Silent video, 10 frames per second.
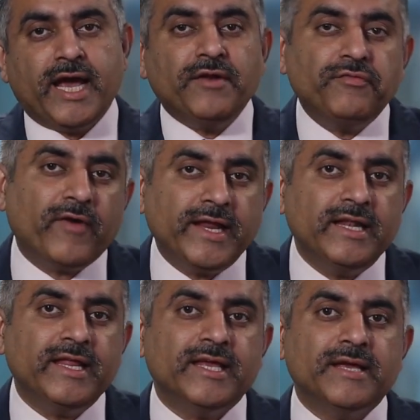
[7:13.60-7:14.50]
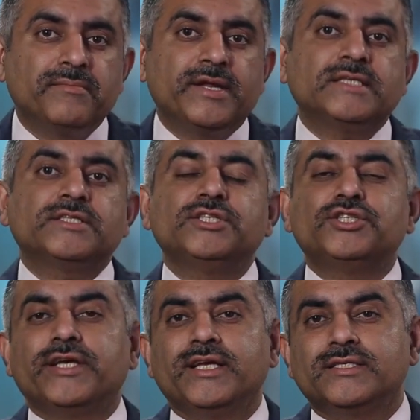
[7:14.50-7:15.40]
And finally, embracing
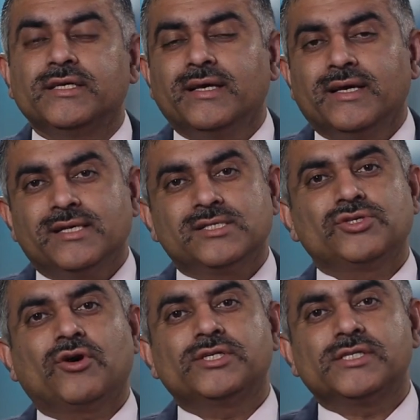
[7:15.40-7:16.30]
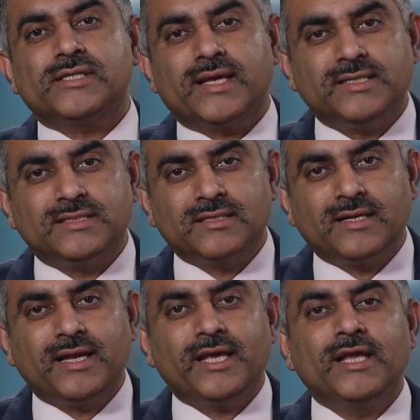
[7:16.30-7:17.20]
change is not just
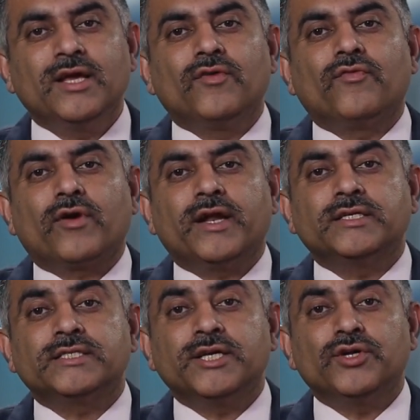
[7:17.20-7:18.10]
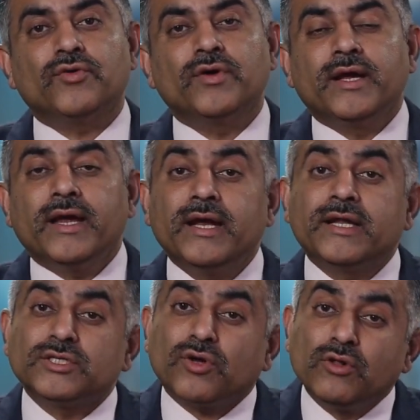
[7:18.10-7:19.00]
internally for InceDo,
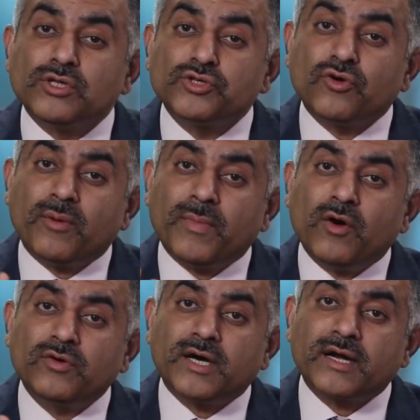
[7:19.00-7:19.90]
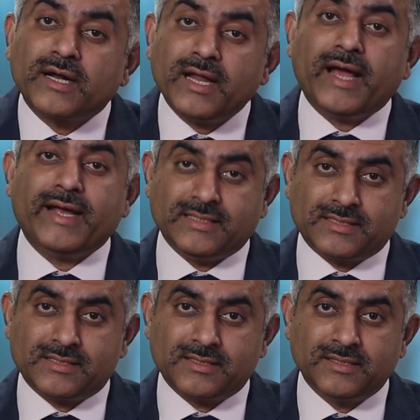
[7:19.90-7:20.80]
it is also about our
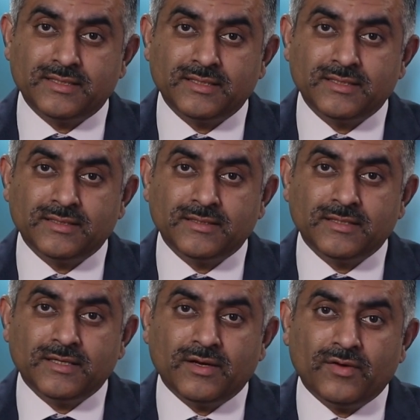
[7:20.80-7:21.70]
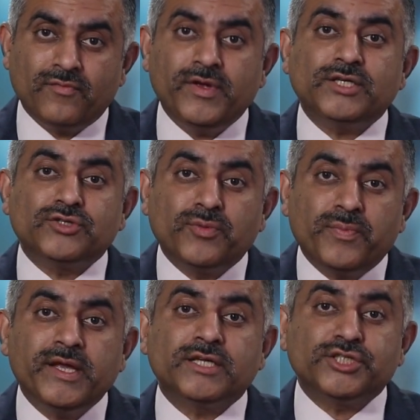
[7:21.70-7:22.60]
clients. We
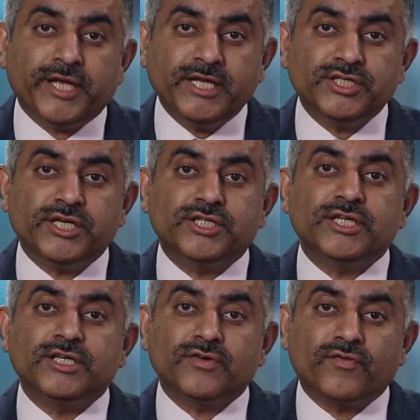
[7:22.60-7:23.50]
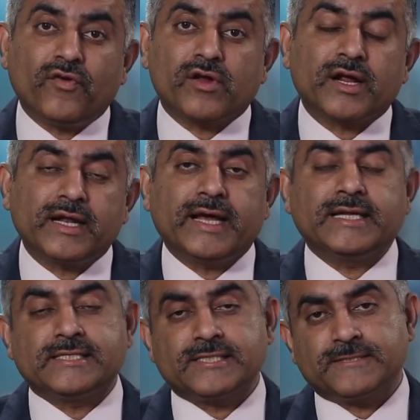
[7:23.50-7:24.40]
should be a change agent for our
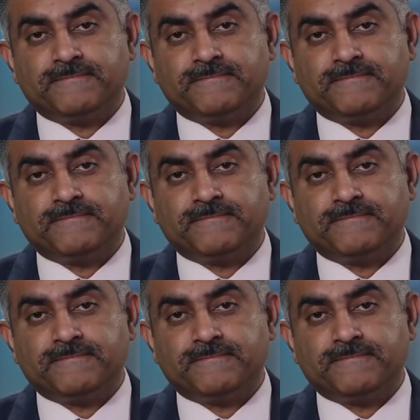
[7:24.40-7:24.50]
clients.